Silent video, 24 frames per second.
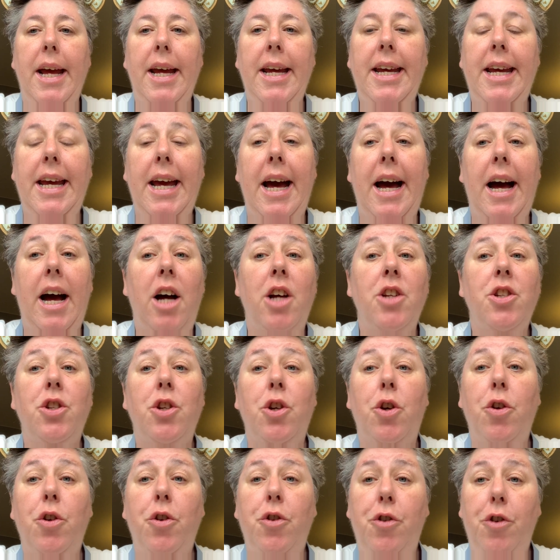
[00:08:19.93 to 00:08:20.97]
Yeah, as
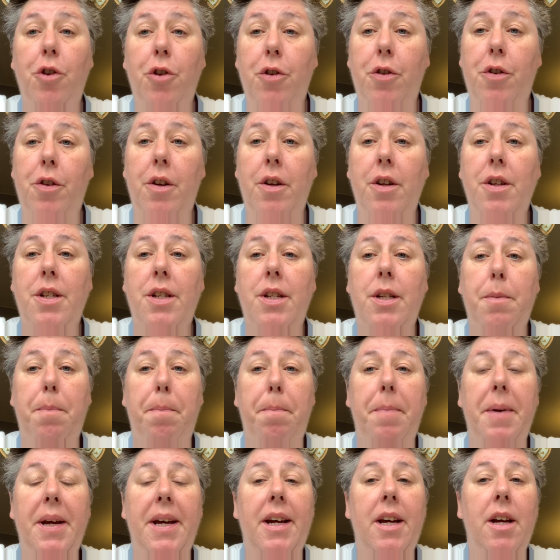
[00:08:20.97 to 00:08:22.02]
good as useless,
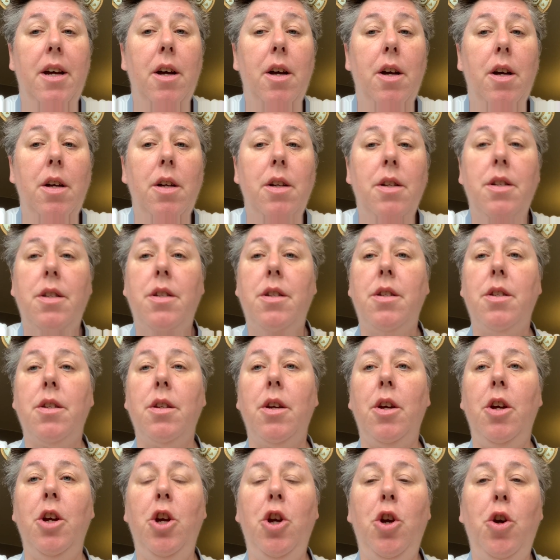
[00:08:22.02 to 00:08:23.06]
because
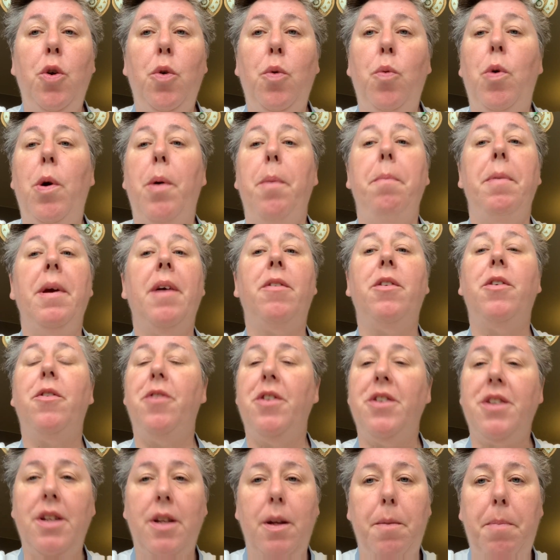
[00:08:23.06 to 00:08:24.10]
you won't be able to
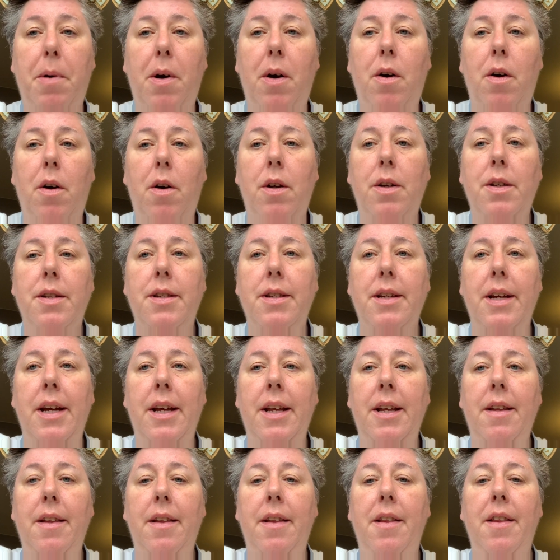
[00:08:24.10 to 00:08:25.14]
visit the parks
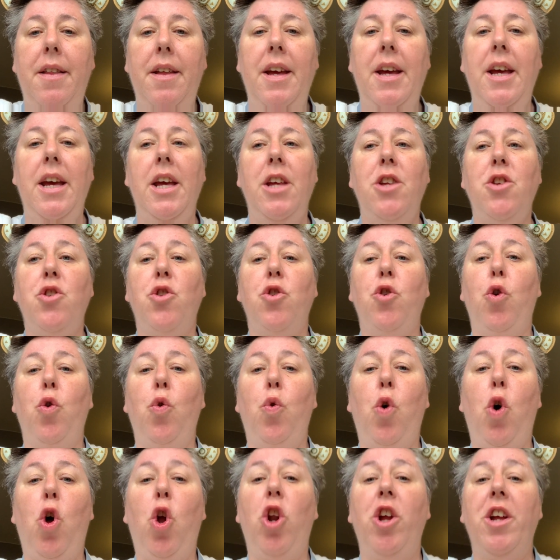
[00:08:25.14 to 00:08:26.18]
in the
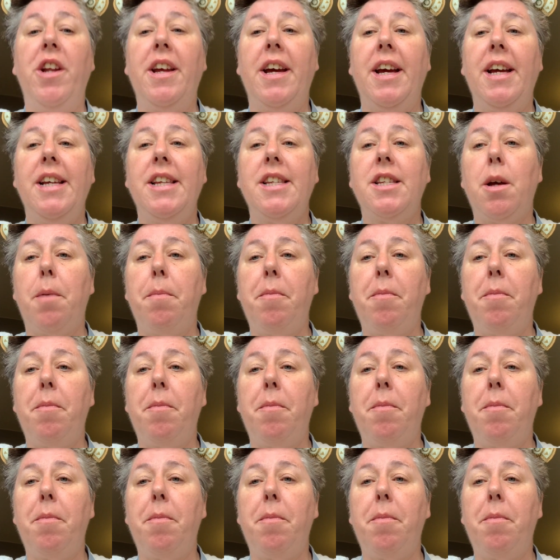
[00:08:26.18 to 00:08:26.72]
school holidays, I'm